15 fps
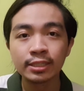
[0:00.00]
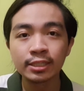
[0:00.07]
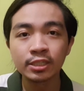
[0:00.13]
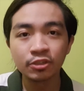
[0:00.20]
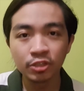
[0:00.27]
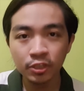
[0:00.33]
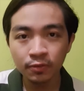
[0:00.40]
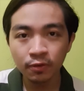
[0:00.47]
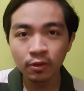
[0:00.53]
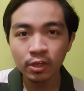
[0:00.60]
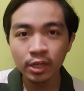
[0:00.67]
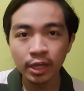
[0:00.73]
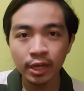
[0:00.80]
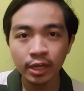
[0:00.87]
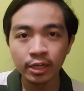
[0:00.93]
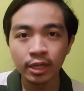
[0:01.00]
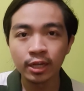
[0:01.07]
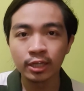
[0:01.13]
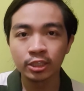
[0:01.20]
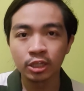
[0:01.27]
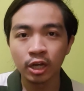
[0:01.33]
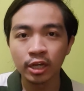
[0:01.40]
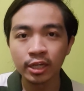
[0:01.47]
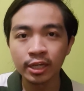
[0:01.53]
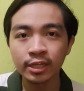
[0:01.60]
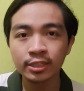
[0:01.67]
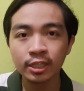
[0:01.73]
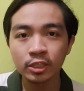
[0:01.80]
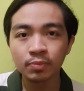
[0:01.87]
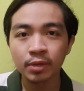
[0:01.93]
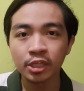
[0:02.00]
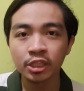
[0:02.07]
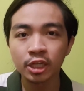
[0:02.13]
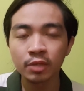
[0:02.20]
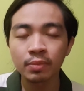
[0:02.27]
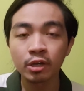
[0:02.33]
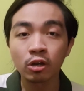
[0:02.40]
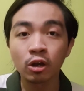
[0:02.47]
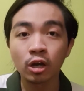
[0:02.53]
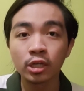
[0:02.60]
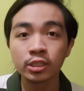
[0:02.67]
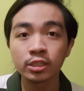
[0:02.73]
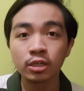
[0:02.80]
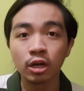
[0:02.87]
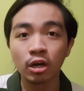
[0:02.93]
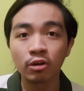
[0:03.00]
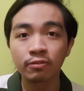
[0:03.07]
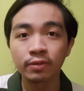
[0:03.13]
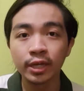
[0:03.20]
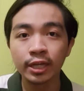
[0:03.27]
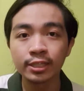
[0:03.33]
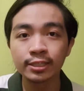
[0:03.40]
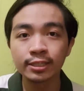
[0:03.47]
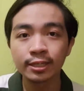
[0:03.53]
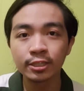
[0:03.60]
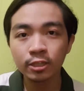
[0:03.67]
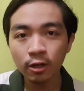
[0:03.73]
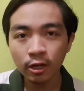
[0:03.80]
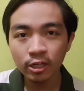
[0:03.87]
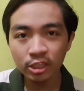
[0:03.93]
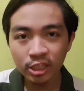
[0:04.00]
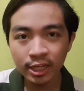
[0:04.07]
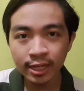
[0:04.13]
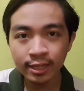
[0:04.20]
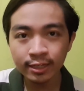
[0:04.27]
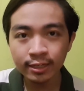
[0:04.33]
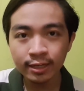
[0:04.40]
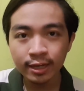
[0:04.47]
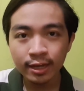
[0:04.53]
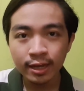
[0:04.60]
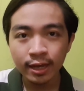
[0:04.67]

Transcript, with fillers: This is useful in electronics, especially because of its charging